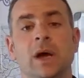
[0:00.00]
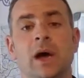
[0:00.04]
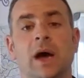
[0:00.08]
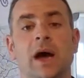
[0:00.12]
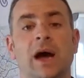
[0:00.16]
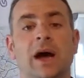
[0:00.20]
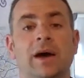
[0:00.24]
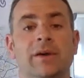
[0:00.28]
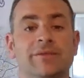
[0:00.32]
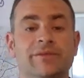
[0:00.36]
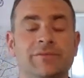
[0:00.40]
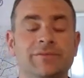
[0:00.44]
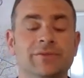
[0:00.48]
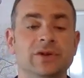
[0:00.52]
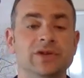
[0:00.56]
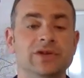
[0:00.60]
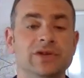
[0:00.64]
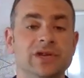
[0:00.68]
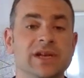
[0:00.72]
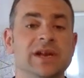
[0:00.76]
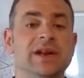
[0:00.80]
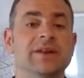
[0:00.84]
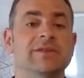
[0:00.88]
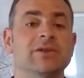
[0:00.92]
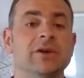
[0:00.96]
If
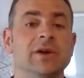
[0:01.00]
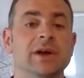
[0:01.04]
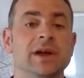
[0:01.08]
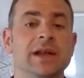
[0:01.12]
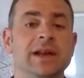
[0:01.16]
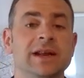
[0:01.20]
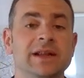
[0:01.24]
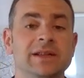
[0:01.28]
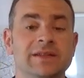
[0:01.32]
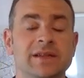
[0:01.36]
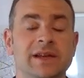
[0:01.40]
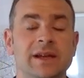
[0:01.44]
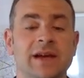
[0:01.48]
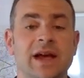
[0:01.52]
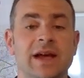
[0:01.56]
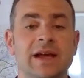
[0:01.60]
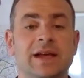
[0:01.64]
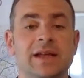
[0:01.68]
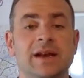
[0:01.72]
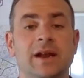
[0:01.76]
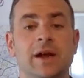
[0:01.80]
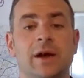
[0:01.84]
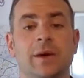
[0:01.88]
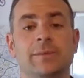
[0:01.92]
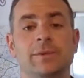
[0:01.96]
there's ever anything I
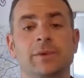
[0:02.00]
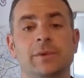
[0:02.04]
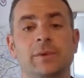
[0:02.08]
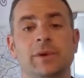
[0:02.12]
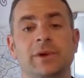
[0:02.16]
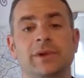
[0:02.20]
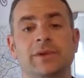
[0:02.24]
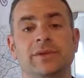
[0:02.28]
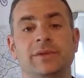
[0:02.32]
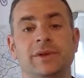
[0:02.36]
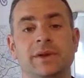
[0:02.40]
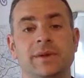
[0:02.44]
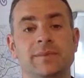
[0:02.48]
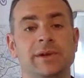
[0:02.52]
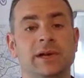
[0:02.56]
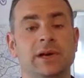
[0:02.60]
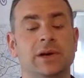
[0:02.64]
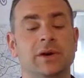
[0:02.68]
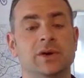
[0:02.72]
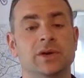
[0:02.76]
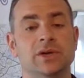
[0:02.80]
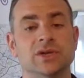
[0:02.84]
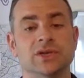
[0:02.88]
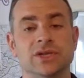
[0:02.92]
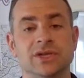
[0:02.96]
can help you with, give me a
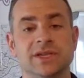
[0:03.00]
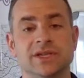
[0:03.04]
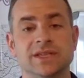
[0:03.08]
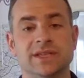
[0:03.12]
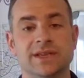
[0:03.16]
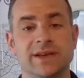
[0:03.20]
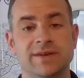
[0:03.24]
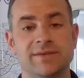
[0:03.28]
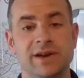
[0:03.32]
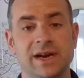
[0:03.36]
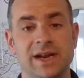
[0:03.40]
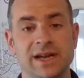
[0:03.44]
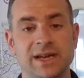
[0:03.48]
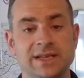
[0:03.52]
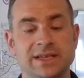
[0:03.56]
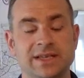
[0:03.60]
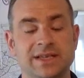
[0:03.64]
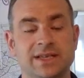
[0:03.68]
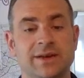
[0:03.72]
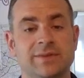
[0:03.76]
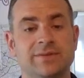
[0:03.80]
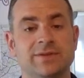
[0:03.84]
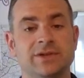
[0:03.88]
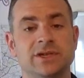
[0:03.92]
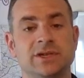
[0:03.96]
call,
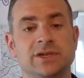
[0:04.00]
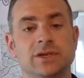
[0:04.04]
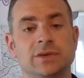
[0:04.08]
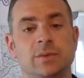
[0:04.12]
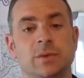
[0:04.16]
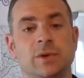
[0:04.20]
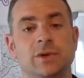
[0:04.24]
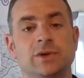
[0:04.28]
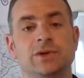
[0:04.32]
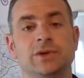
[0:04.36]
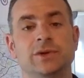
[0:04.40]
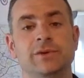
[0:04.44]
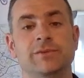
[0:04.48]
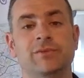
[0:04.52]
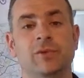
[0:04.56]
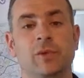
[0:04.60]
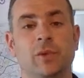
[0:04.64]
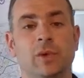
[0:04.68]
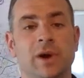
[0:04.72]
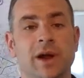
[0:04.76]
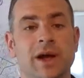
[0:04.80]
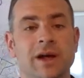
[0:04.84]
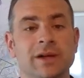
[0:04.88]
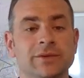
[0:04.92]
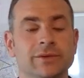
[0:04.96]

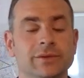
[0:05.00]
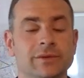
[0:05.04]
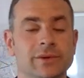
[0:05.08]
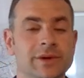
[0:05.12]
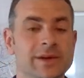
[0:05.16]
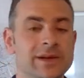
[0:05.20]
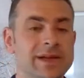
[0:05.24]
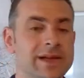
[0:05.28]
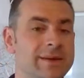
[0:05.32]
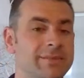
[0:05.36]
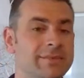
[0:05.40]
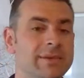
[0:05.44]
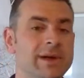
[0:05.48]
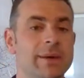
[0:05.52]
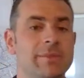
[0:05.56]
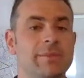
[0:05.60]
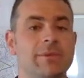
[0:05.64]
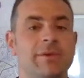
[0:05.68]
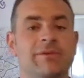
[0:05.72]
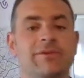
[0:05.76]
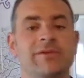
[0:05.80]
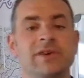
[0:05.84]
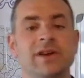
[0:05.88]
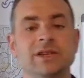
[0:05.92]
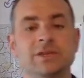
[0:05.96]
678-761-2493. Hit me up
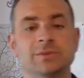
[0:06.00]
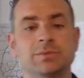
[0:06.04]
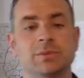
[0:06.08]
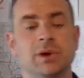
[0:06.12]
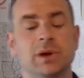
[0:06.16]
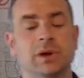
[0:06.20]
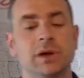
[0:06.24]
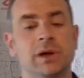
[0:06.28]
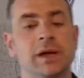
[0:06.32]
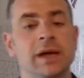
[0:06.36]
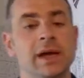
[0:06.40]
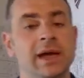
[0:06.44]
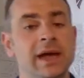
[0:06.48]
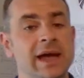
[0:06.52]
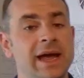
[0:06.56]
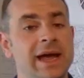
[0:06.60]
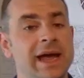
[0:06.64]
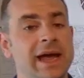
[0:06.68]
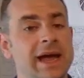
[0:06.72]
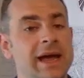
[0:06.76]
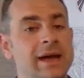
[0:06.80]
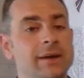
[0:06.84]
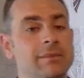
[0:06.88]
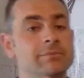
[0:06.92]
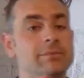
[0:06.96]
on Facebook,
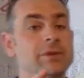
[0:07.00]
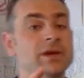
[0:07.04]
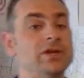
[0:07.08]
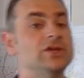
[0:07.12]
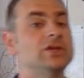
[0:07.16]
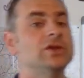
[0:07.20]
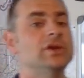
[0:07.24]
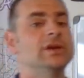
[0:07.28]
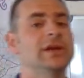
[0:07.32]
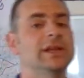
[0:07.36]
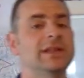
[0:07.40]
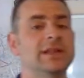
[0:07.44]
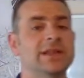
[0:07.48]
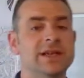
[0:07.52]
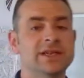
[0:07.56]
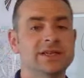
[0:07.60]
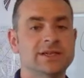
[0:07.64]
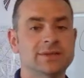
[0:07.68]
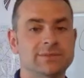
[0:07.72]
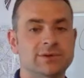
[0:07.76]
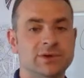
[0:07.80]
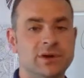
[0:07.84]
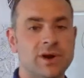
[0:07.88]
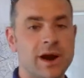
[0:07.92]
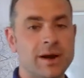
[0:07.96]
and make sure you hit that
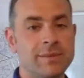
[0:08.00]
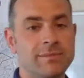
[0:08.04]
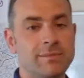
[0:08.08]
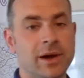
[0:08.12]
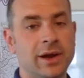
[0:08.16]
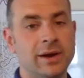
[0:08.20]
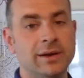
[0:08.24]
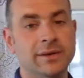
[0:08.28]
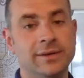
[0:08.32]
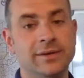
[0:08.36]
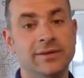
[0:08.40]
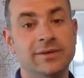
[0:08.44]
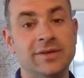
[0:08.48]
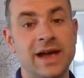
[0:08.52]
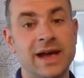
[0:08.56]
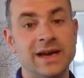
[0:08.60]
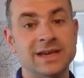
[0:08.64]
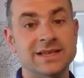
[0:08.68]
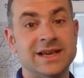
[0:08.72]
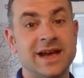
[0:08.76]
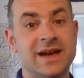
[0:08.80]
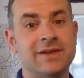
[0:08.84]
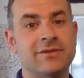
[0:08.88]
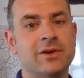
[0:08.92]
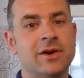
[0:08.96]
subscribe button.
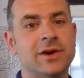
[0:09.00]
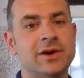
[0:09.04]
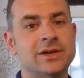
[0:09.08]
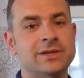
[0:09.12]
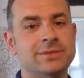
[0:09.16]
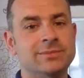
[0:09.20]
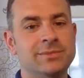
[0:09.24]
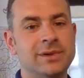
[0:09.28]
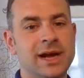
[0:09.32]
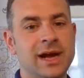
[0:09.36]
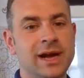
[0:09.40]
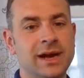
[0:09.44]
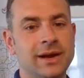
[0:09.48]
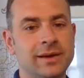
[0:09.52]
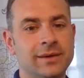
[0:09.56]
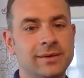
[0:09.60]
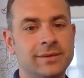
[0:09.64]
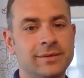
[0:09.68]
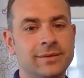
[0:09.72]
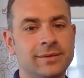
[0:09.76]
Thanks. Have an awesome day.